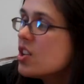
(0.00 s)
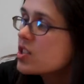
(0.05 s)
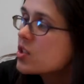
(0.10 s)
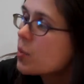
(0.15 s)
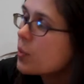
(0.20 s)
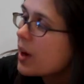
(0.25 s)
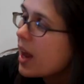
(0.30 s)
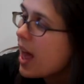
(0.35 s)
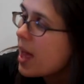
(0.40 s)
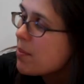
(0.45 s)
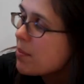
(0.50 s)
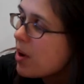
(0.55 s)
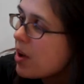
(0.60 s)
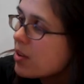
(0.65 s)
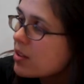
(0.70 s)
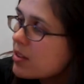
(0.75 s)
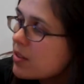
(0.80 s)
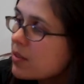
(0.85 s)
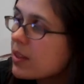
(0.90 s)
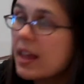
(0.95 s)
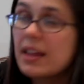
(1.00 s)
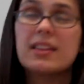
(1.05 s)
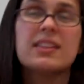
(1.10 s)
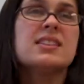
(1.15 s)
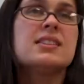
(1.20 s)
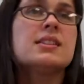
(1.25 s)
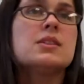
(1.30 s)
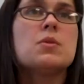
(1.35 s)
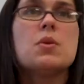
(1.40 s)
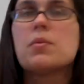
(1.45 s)
So when I
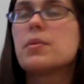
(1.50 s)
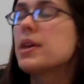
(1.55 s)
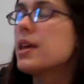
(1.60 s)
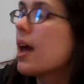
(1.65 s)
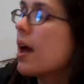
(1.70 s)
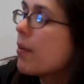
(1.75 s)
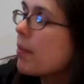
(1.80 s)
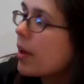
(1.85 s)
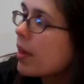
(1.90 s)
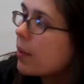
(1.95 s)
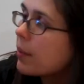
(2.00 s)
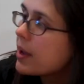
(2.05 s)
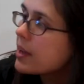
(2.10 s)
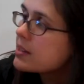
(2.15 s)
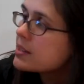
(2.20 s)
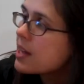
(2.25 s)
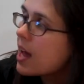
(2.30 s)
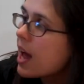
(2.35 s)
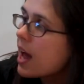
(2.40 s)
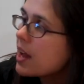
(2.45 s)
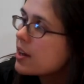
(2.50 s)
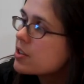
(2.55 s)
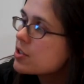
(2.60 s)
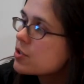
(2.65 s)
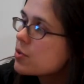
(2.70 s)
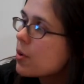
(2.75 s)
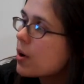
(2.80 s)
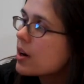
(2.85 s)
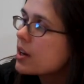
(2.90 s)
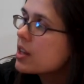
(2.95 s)
let's see what we get, by the way. 10,
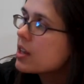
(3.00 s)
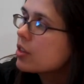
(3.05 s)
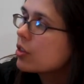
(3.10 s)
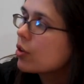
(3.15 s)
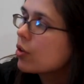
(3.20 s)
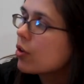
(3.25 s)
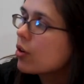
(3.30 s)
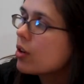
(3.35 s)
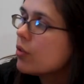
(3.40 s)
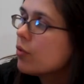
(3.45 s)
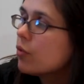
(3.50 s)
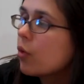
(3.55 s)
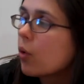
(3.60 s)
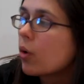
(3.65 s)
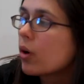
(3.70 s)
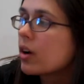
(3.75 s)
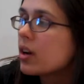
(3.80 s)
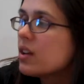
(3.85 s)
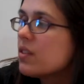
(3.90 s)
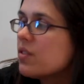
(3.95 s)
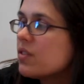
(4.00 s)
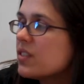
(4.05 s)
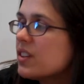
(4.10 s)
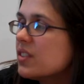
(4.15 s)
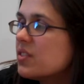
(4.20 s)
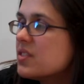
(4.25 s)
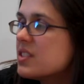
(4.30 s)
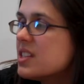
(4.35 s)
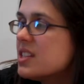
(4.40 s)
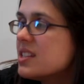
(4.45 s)
20, 30, 40,
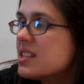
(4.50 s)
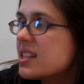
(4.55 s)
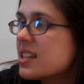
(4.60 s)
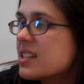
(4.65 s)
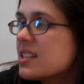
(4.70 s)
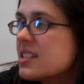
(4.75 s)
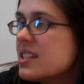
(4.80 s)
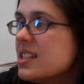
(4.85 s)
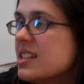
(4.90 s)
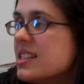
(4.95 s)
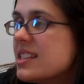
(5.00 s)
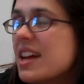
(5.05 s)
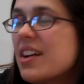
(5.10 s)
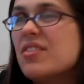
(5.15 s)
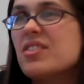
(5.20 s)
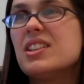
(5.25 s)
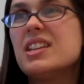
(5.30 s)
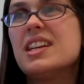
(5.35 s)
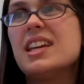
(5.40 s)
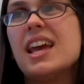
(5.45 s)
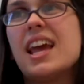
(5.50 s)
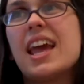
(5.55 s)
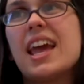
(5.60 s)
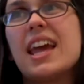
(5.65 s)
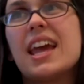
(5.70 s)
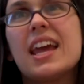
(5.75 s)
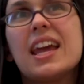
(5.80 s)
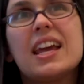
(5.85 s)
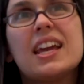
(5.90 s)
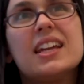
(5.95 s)
50, 60, 70,
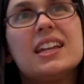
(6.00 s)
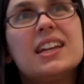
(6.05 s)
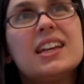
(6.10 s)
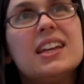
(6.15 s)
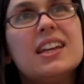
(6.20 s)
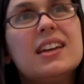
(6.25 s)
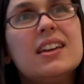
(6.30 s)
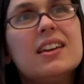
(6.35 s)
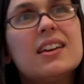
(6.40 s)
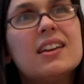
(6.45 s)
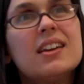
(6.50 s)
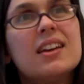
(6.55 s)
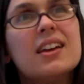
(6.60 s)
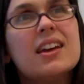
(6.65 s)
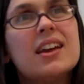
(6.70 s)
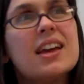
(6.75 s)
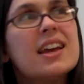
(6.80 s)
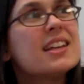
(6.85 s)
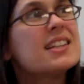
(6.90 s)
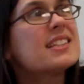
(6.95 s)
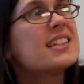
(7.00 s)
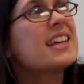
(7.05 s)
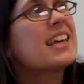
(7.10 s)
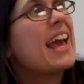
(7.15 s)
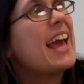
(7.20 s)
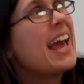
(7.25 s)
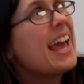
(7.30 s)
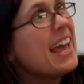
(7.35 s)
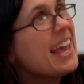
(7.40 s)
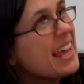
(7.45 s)
80. It's
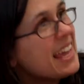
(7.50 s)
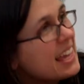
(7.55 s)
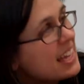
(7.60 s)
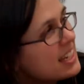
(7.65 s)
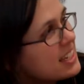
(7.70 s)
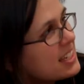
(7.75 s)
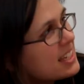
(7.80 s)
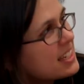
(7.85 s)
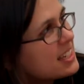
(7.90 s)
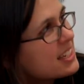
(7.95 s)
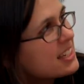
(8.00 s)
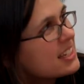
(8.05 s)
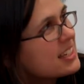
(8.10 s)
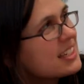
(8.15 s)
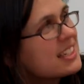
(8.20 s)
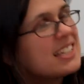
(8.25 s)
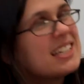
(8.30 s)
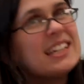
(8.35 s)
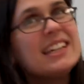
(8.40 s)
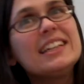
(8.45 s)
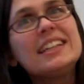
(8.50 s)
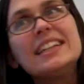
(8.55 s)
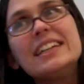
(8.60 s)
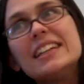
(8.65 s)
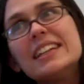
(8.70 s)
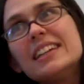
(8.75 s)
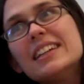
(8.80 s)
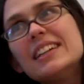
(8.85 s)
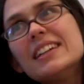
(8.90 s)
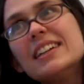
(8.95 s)
like
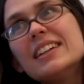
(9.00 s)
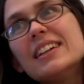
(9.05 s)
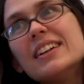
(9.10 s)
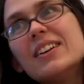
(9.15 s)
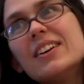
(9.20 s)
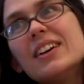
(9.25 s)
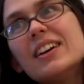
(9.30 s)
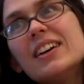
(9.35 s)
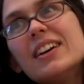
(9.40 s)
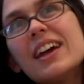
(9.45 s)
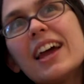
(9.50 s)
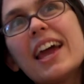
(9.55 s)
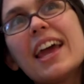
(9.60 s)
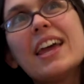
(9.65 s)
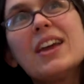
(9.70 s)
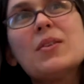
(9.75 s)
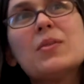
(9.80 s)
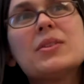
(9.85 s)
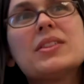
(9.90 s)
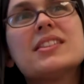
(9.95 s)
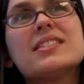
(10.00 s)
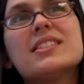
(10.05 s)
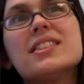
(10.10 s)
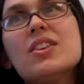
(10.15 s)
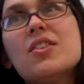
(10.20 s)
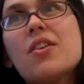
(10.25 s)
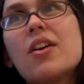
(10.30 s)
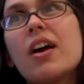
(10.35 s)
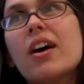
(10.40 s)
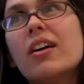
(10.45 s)
8t. 8 with a
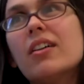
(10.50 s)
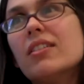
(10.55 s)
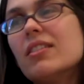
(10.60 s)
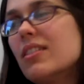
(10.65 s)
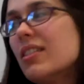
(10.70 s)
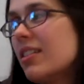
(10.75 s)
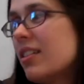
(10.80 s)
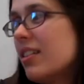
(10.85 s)
0.